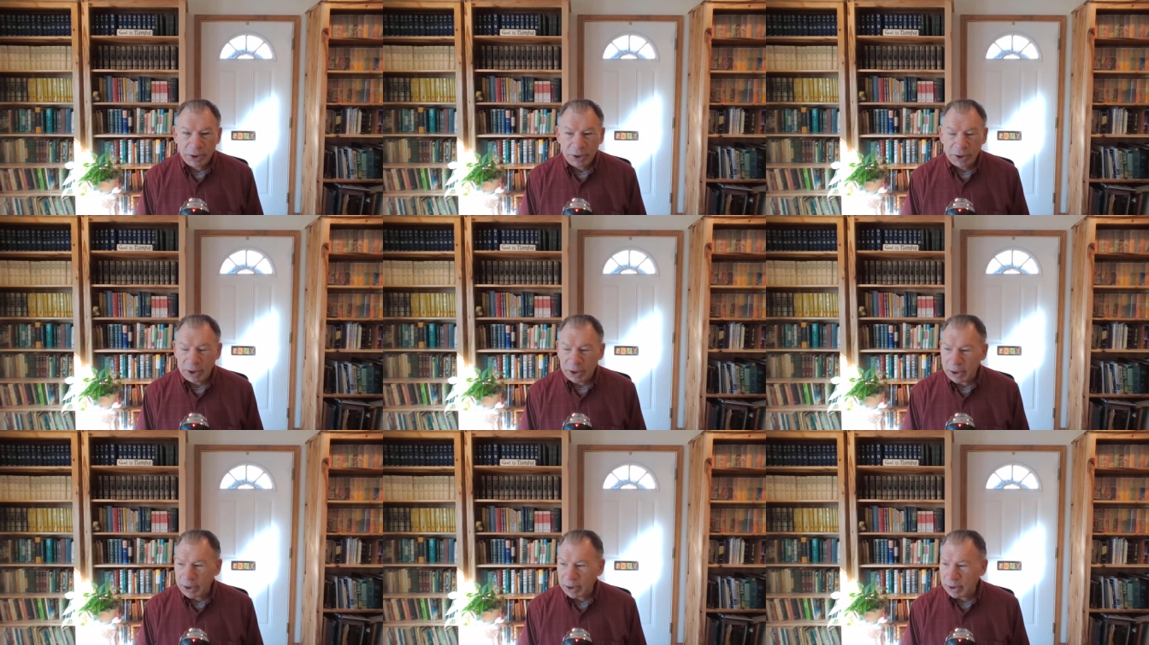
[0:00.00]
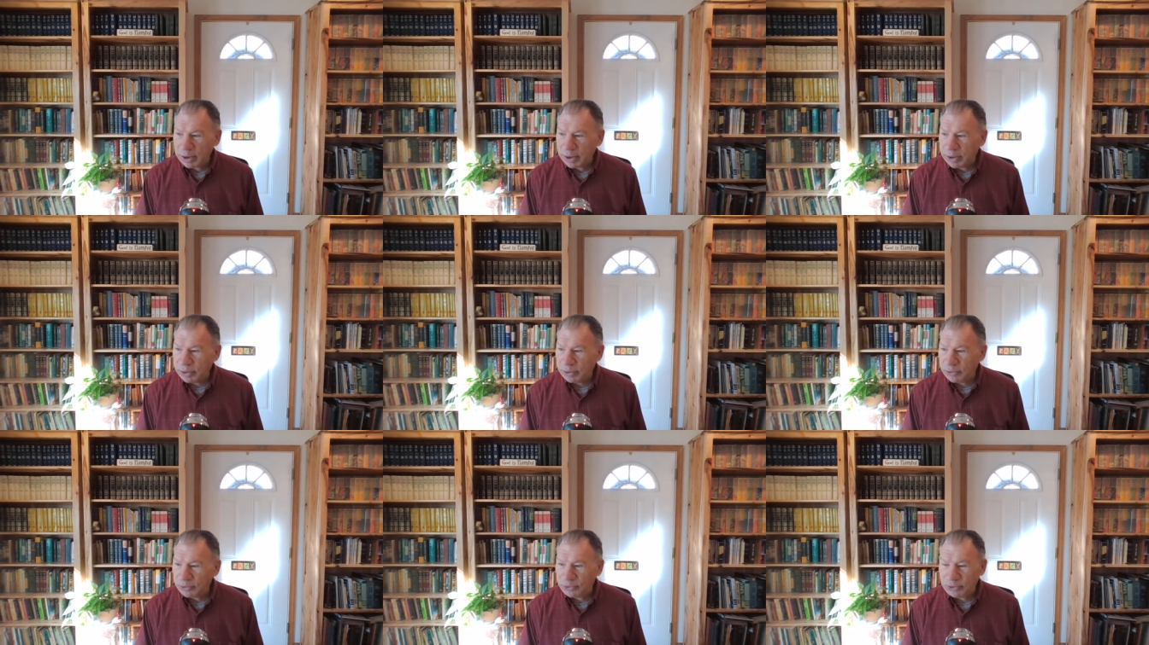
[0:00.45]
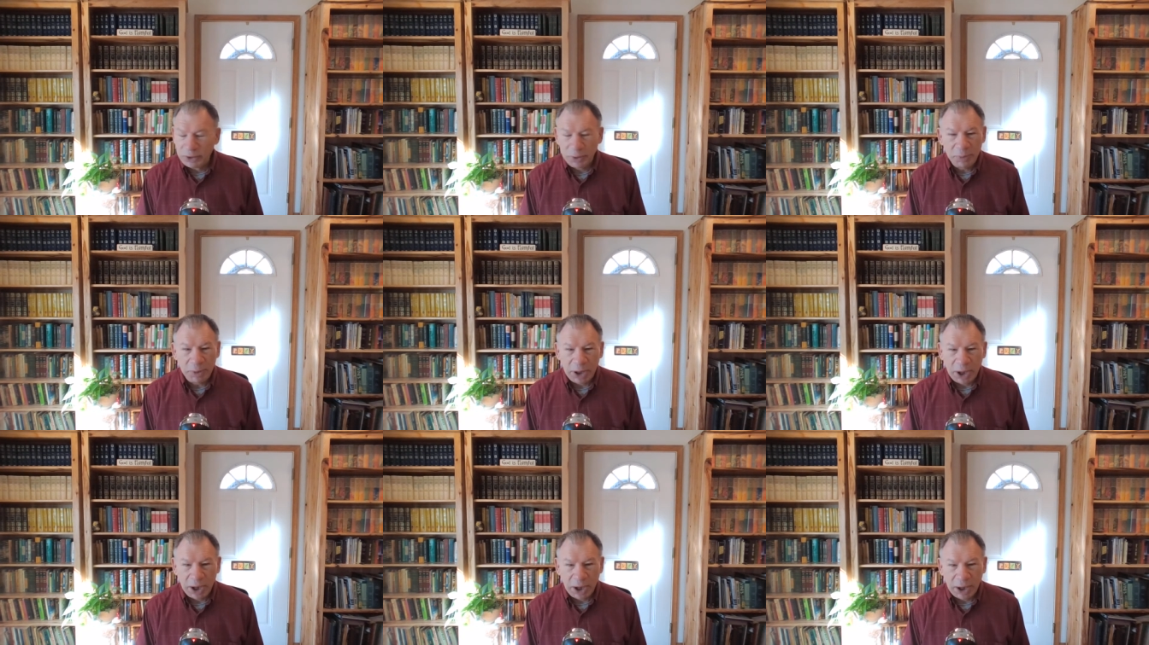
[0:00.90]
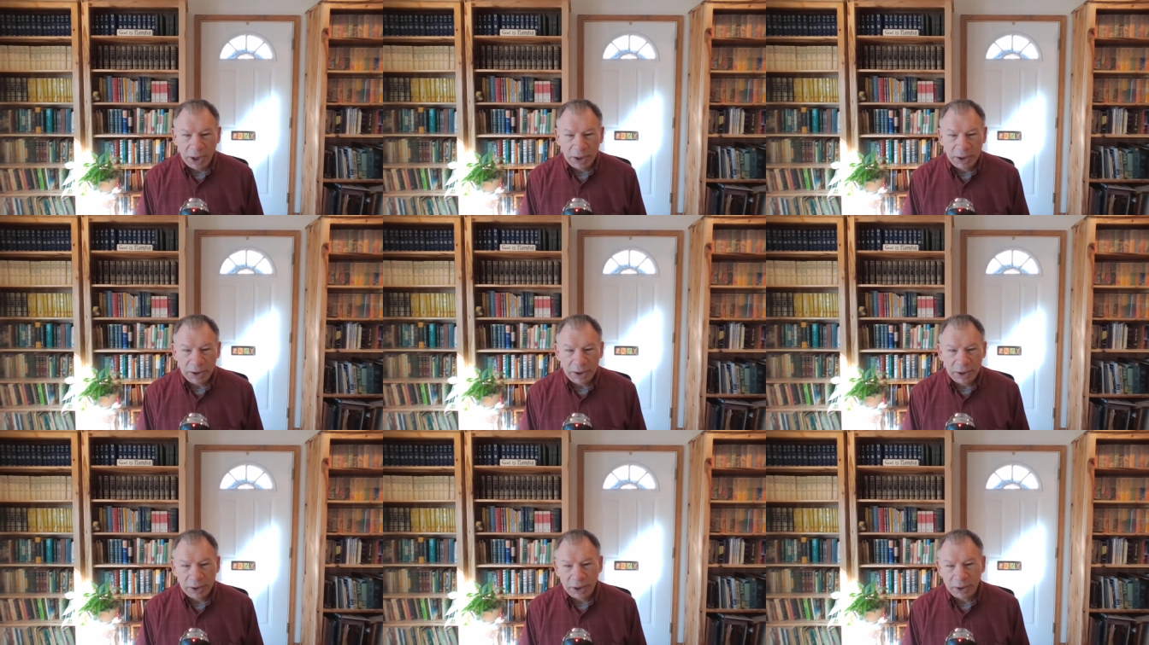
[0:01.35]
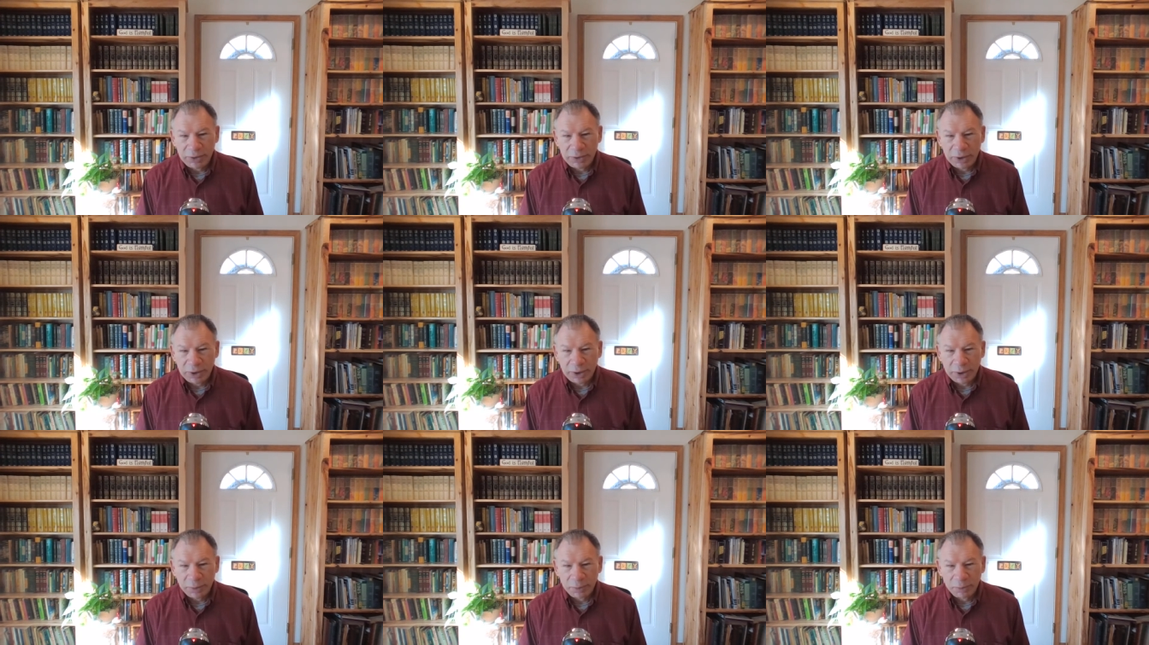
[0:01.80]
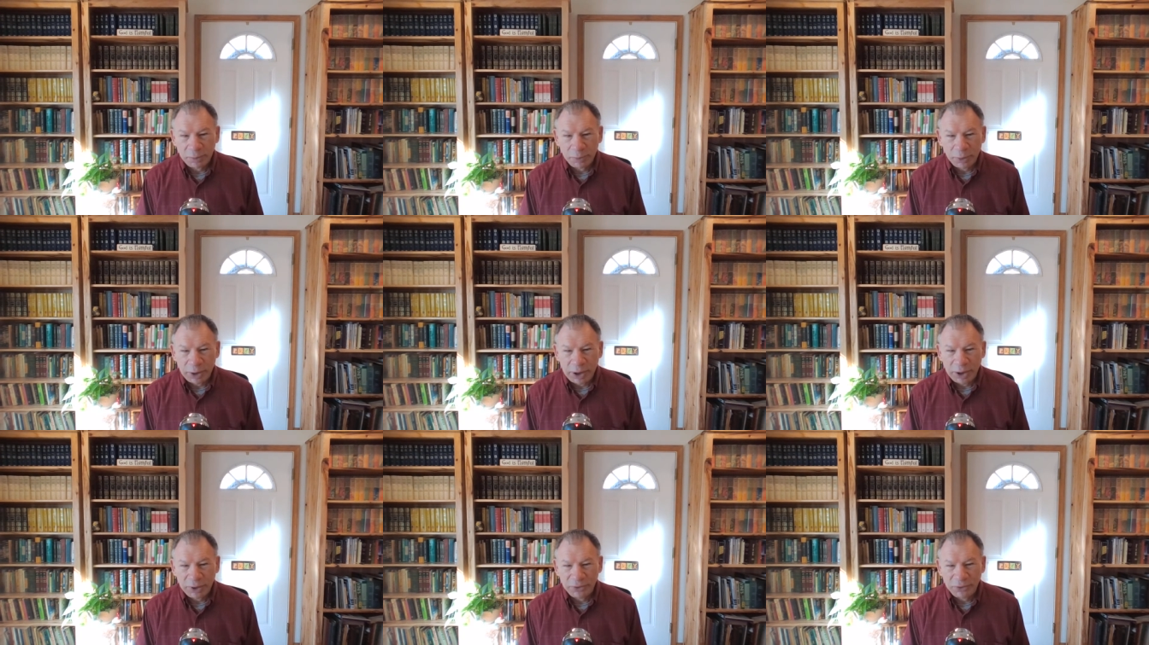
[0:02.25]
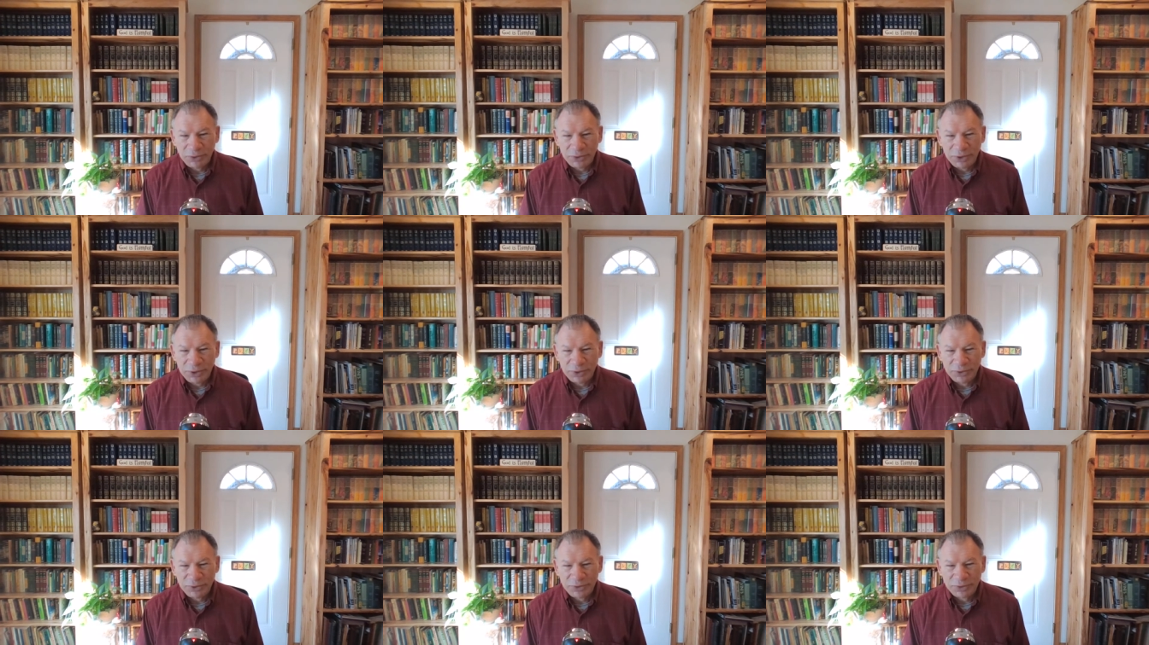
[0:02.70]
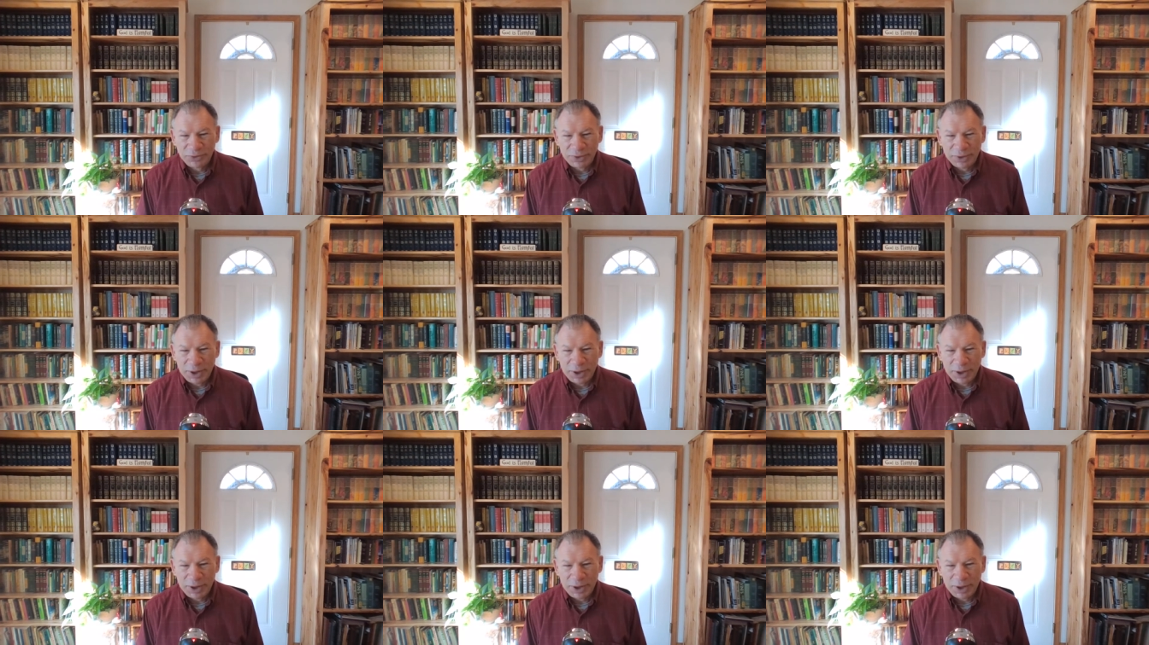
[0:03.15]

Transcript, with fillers: uh, Shammai, and I think I'm pronouncing his